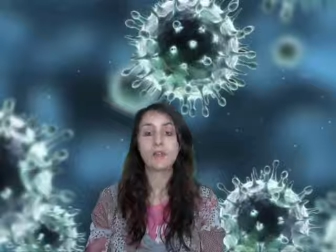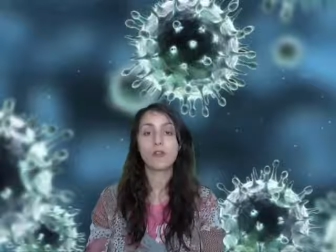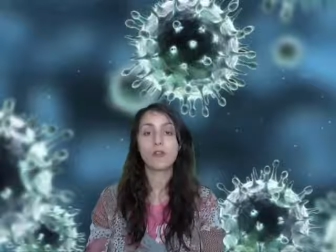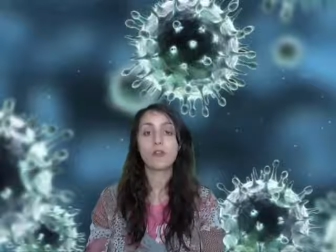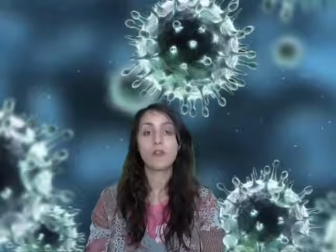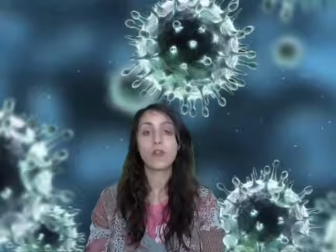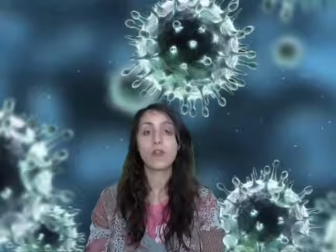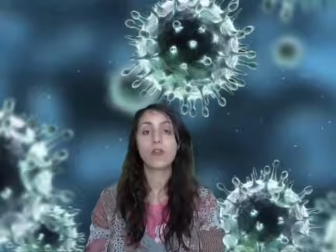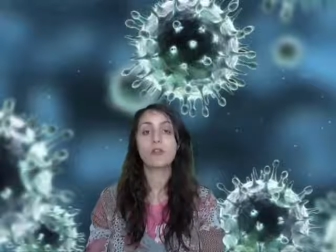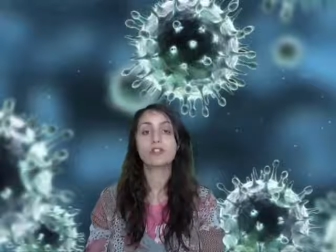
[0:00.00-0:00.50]
of
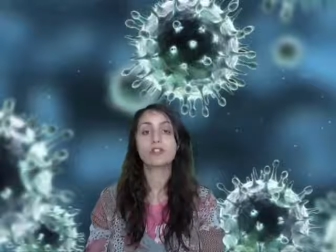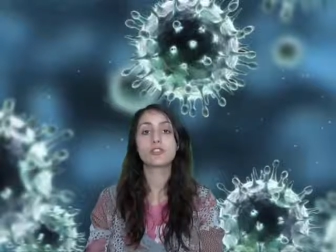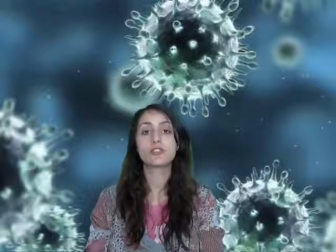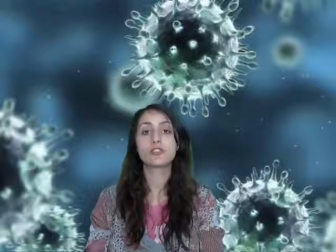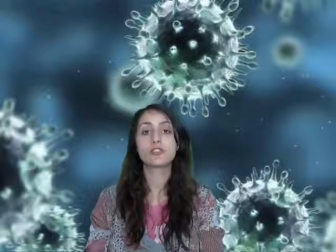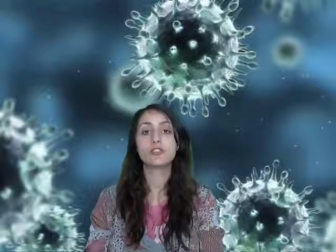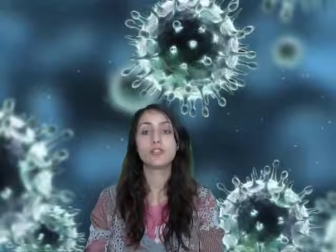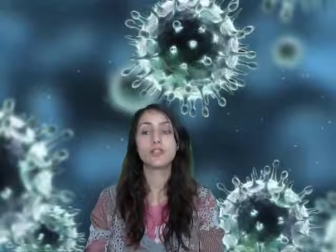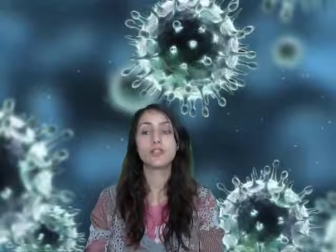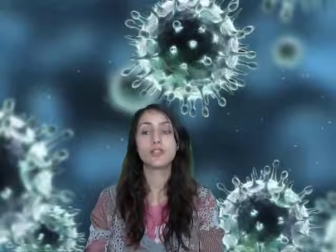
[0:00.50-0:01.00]

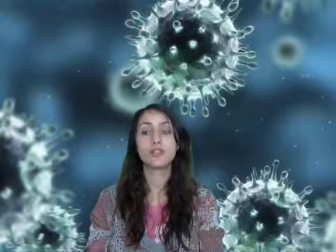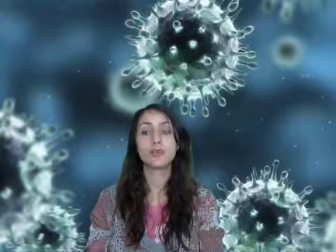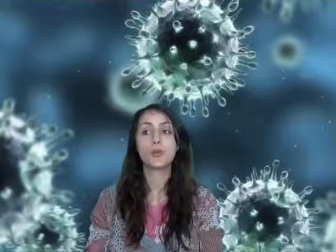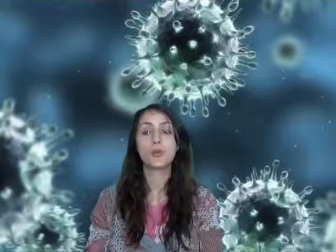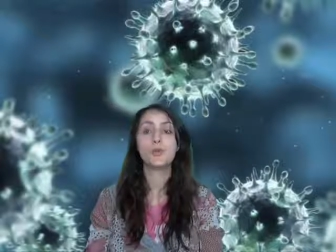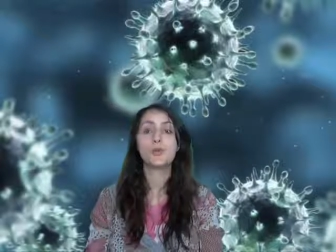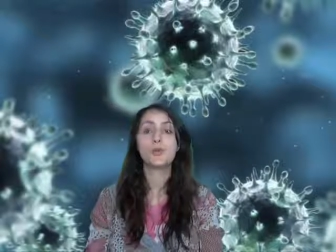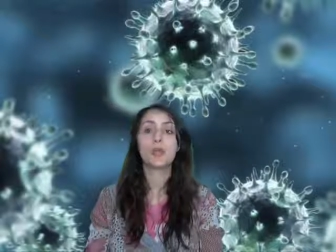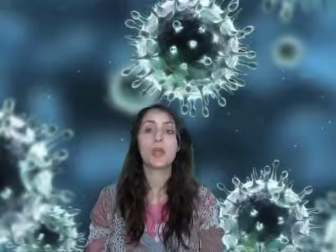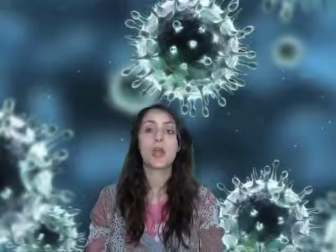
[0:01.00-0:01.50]
course,
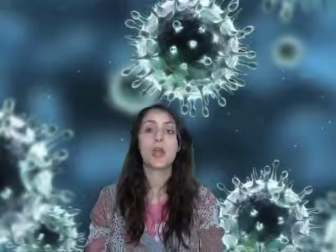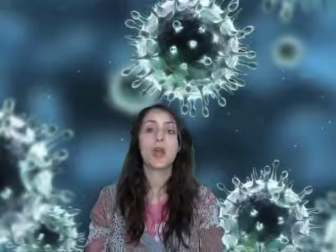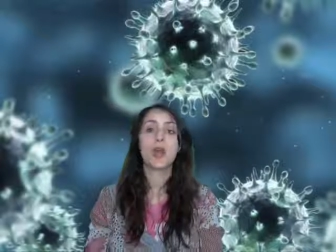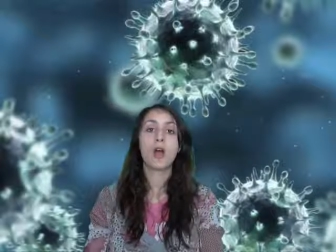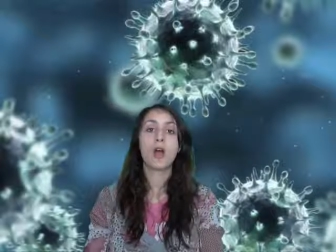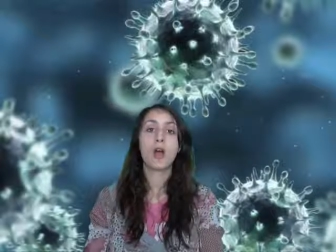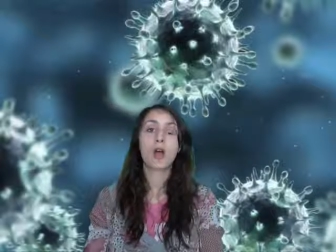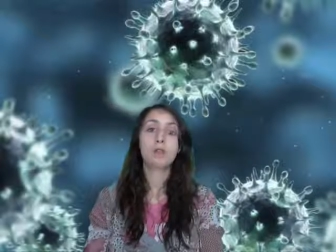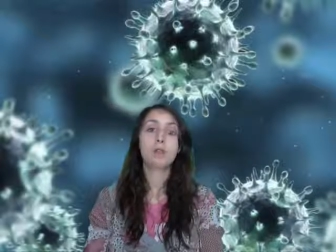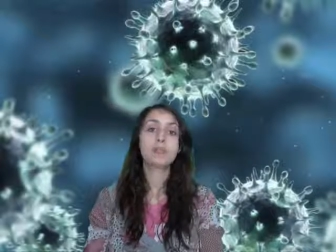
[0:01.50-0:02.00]
you
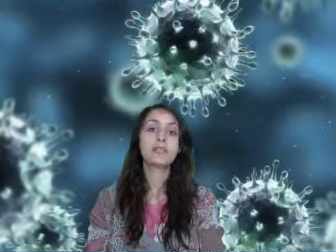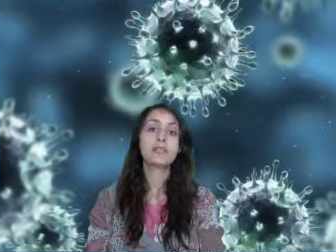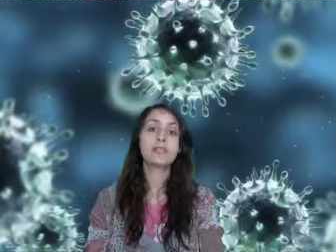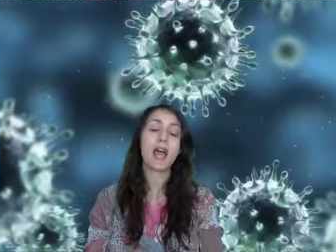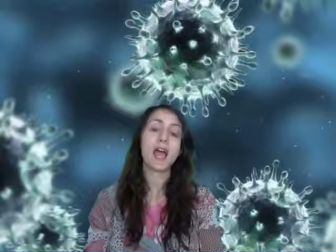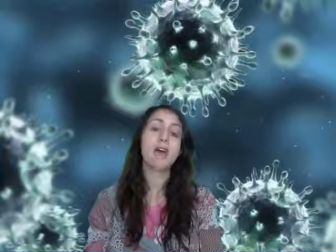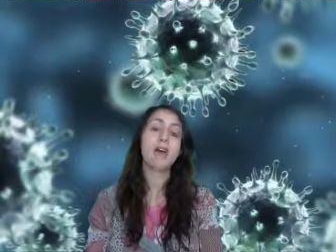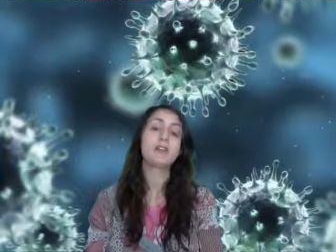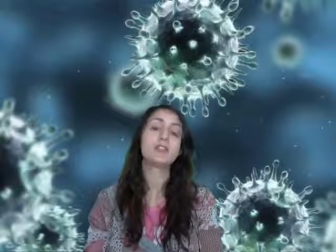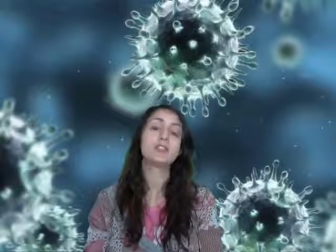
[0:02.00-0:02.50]
always
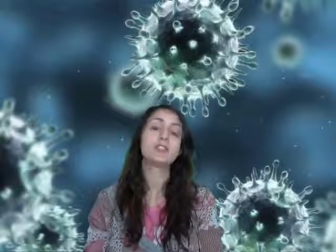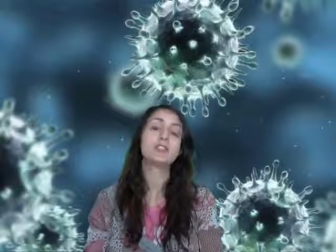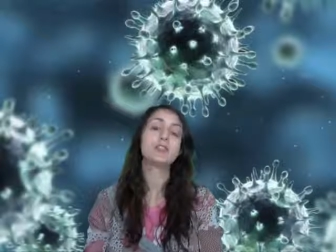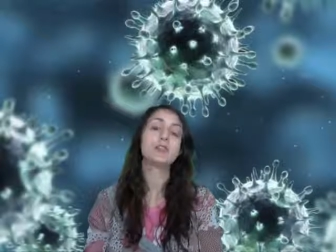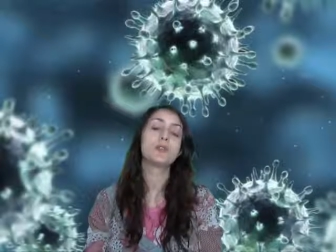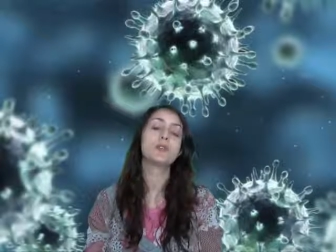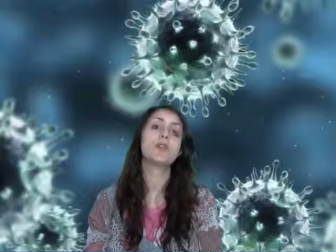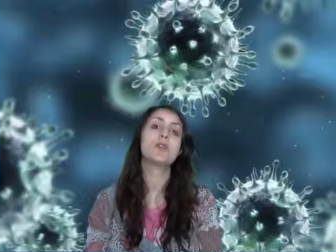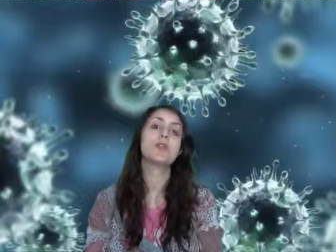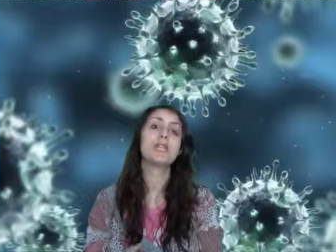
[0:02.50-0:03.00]
have
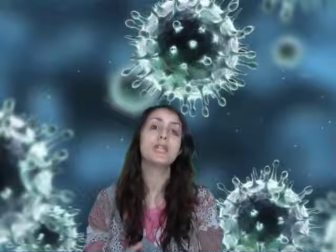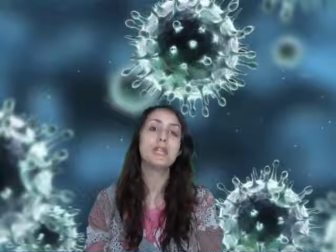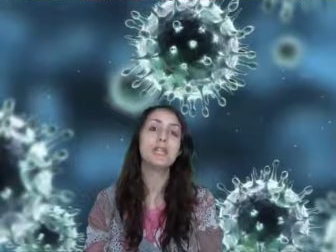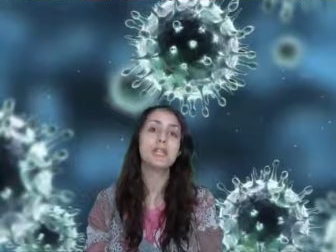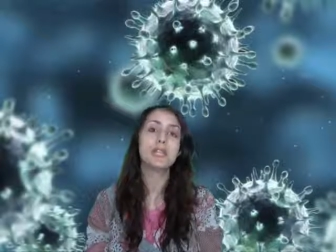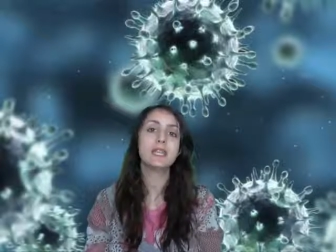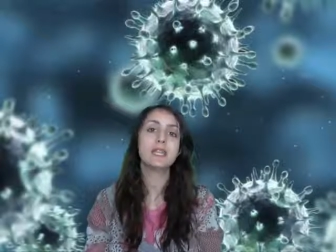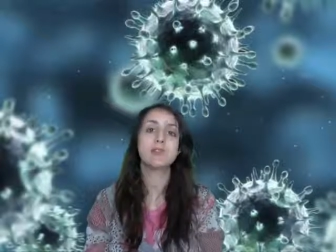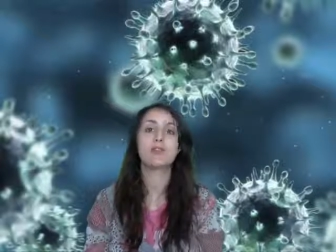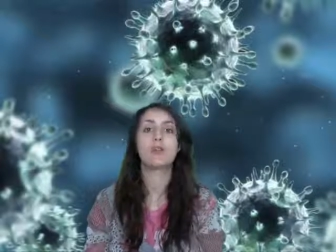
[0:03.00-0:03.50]
to
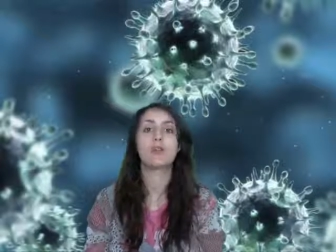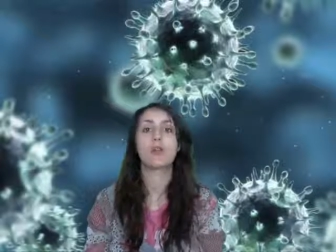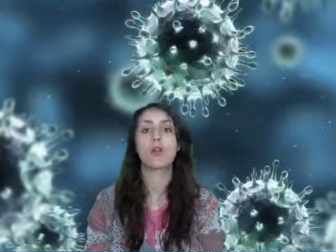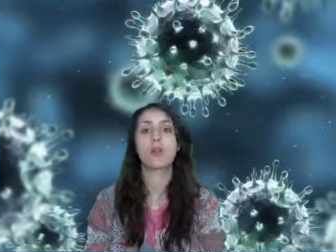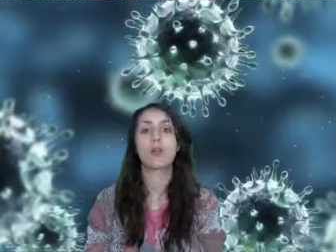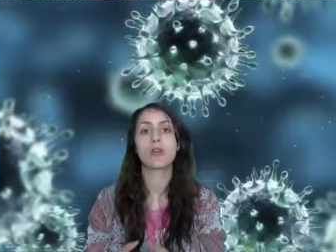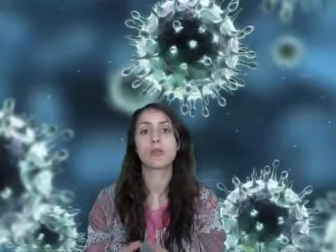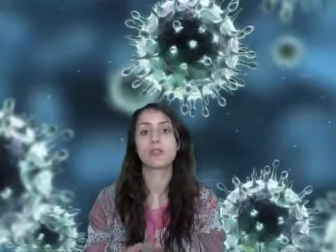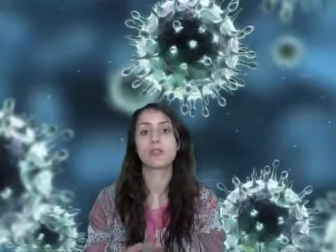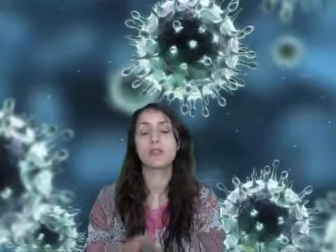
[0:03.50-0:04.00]
clean
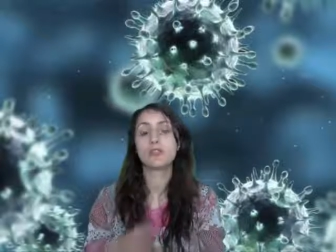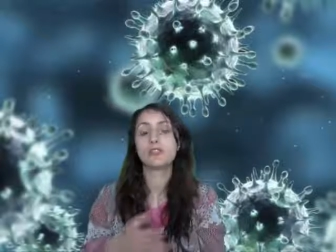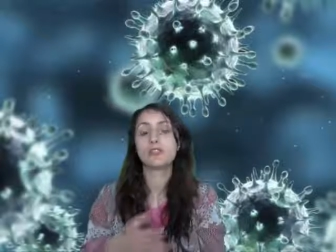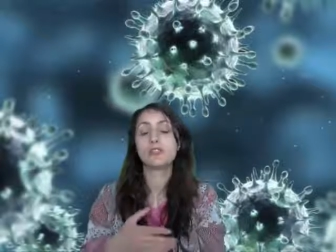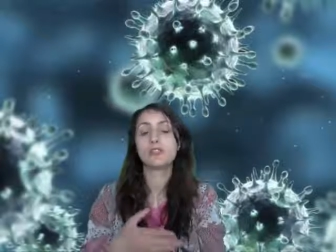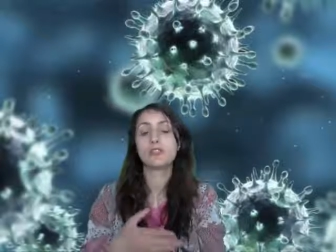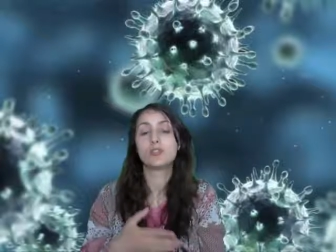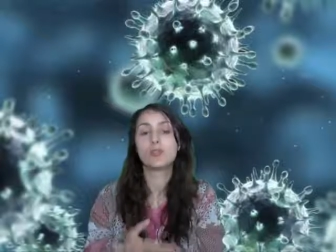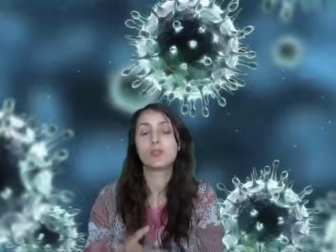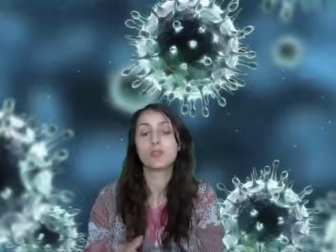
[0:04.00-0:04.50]
your
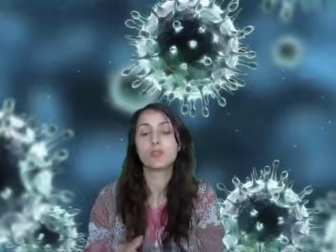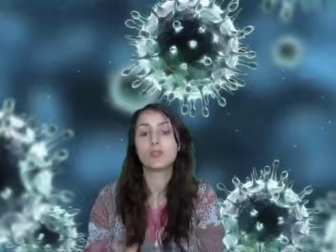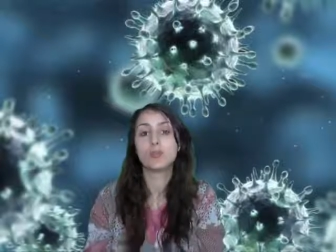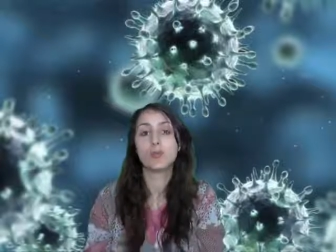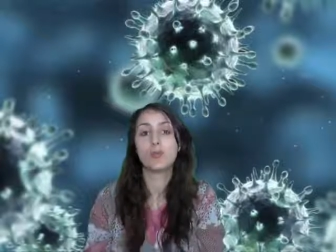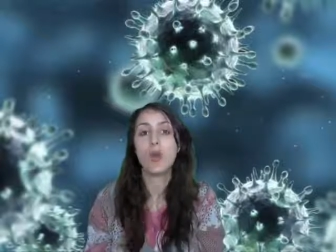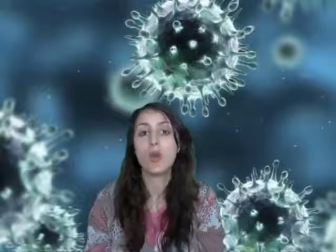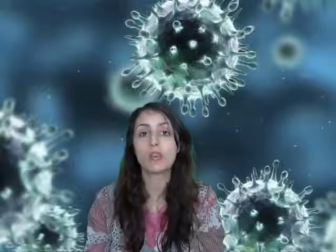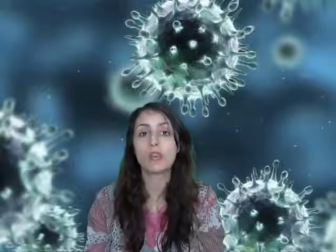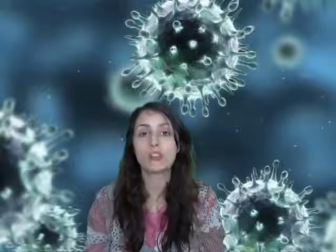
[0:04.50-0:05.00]
and to
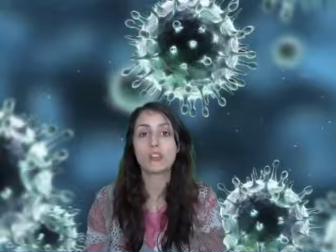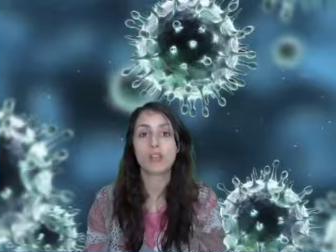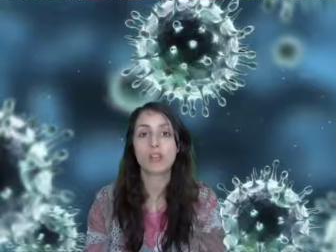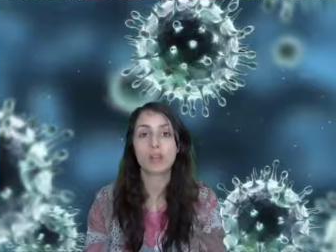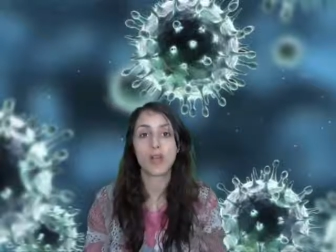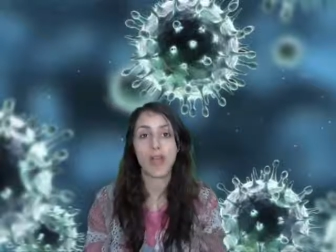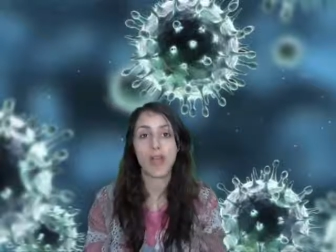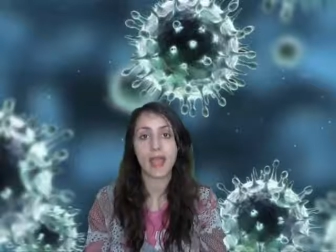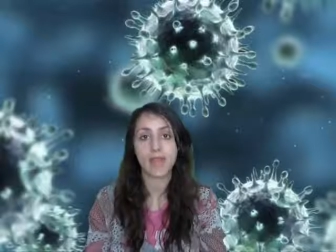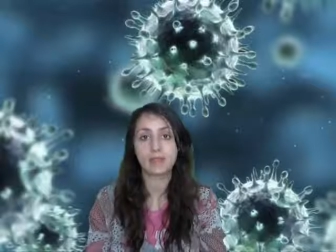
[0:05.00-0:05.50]
wash
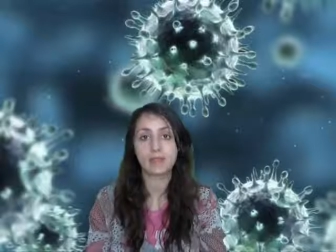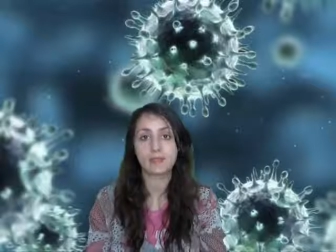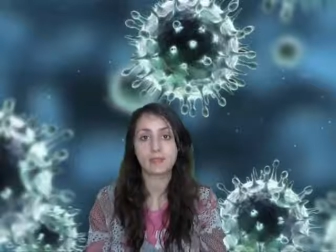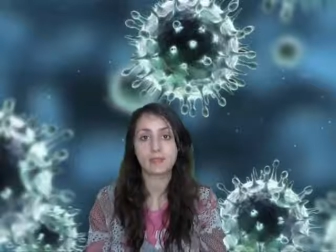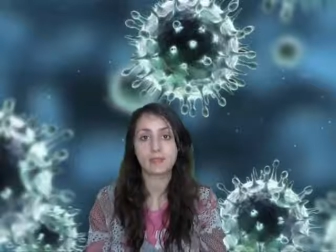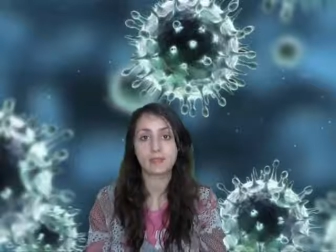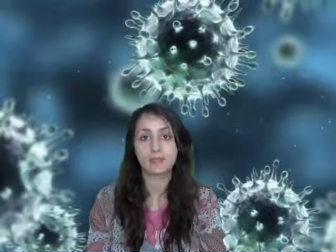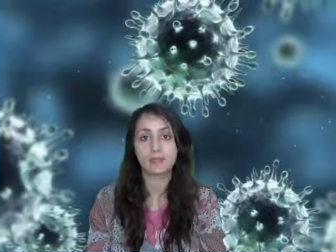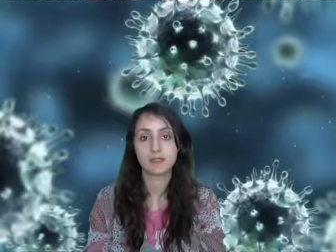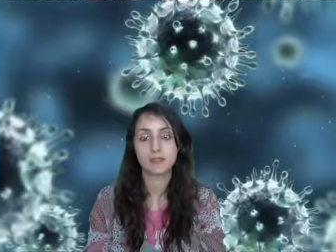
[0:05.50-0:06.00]
your
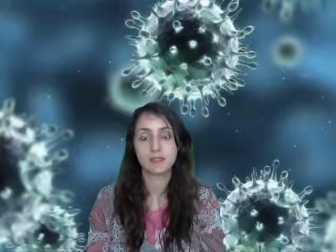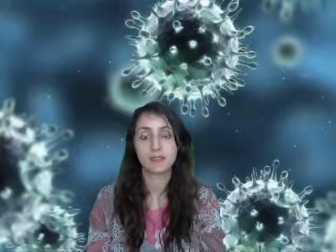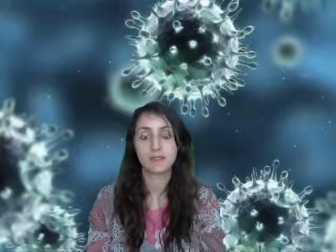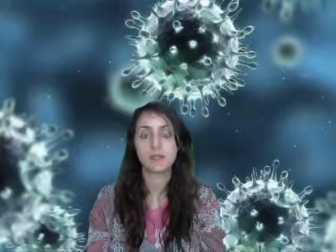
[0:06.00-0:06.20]
hands,